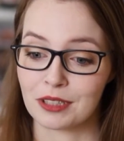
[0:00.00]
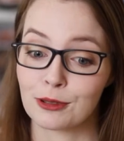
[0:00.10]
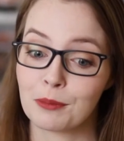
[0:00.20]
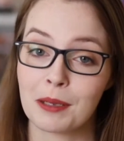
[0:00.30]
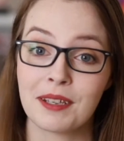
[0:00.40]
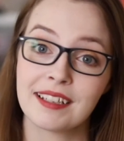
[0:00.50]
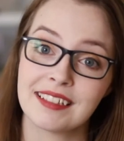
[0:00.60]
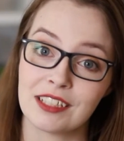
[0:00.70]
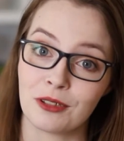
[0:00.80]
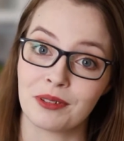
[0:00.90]
So maybe I
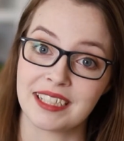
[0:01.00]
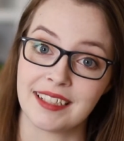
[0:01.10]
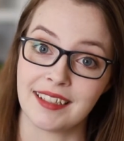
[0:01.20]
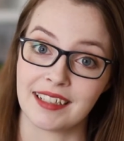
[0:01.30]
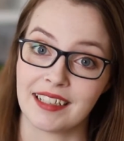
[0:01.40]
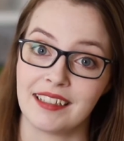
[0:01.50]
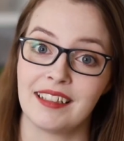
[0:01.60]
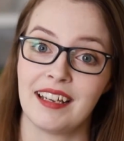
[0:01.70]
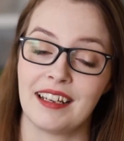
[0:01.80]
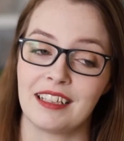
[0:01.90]
need to read it
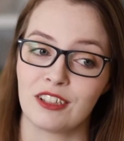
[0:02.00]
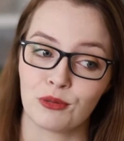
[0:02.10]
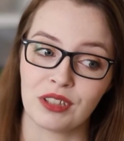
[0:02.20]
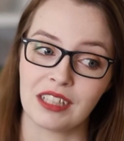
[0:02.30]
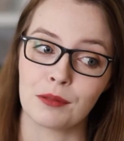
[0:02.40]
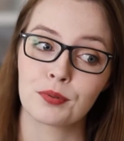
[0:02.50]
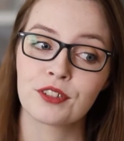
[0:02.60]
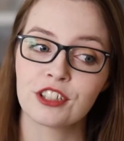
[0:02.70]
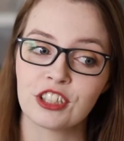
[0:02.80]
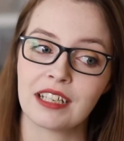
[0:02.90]
again and really
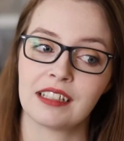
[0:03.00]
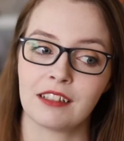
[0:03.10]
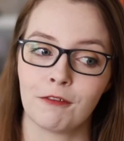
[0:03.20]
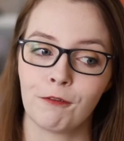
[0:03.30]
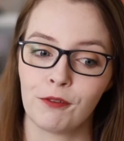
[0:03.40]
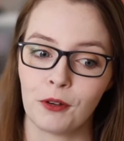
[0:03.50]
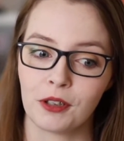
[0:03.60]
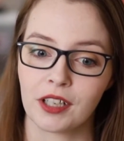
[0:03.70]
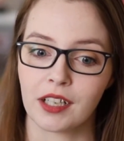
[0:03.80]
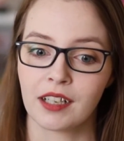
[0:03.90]
appreciate it
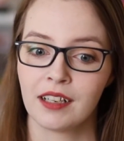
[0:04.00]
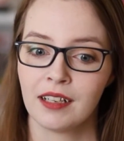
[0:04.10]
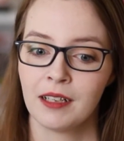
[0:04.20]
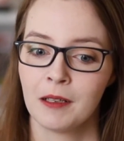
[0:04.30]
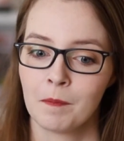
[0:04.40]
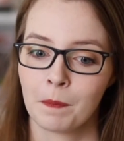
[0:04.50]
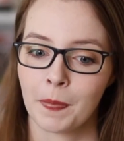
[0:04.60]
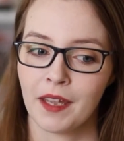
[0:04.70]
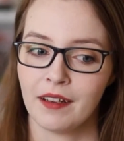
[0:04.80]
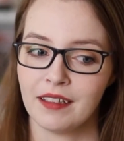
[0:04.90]
for
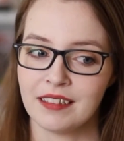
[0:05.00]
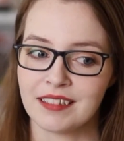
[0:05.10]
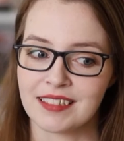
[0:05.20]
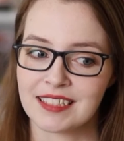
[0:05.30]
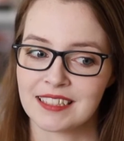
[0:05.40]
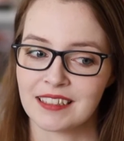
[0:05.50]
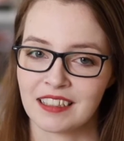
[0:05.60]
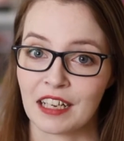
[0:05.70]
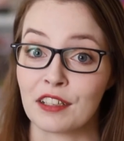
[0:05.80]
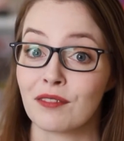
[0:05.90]
its
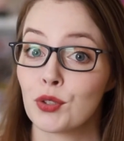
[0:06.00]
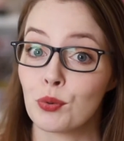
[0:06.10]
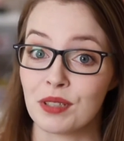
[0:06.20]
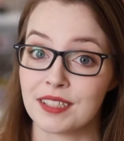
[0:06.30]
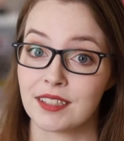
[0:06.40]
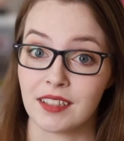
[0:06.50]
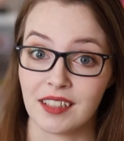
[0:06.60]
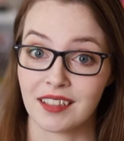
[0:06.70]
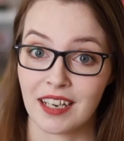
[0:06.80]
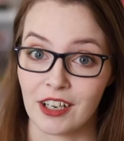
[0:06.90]
kind of
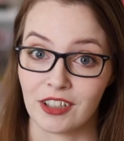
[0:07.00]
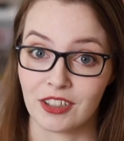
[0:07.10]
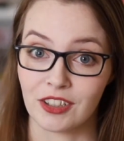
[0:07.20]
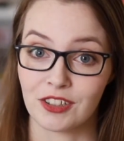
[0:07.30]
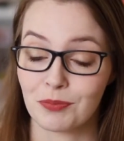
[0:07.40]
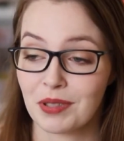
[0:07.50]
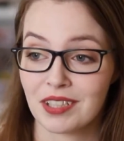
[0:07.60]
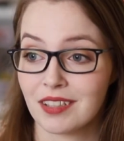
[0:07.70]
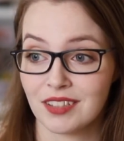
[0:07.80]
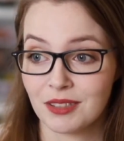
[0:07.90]
twisted characters,
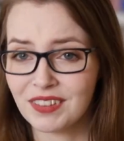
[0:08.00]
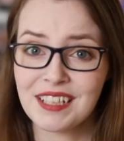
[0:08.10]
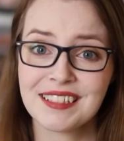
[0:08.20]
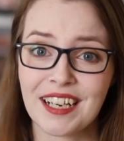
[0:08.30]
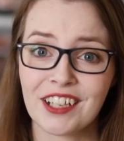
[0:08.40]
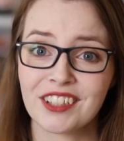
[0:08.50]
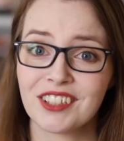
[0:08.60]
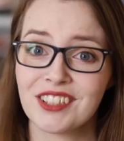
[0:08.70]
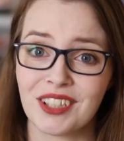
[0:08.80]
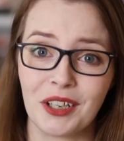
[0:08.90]
because these
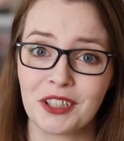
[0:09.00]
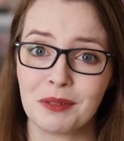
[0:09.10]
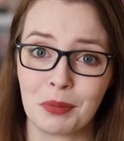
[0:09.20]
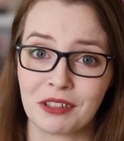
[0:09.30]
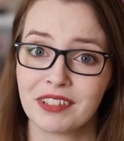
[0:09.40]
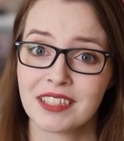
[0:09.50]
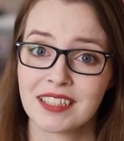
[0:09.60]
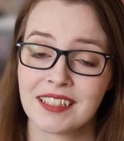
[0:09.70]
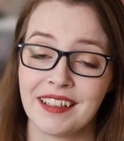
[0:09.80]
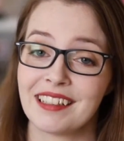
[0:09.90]
characters aren't
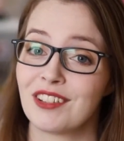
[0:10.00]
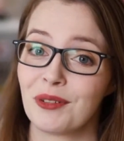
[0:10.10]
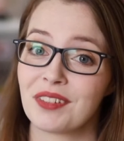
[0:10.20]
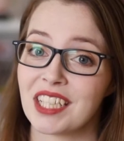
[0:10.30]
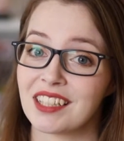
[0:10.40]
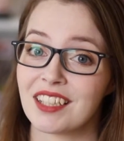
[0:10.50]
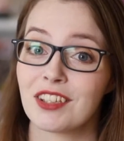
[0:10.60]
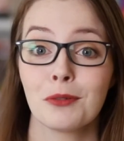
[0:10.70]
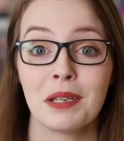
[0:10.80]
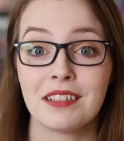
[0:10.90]
perfect, and I don't think that
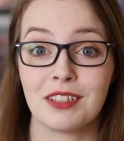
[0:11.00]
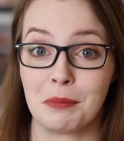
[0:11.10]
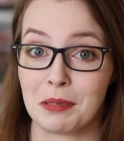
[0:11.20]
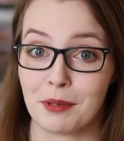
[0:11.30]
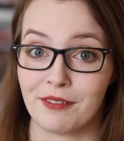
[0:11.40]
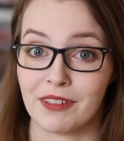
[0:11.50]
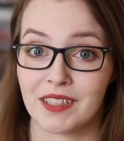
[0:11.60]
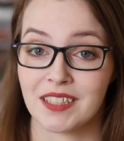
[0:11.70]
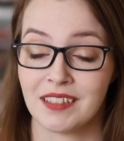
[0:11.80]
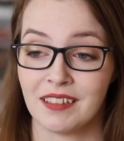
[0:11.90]
they're meant to be perfect.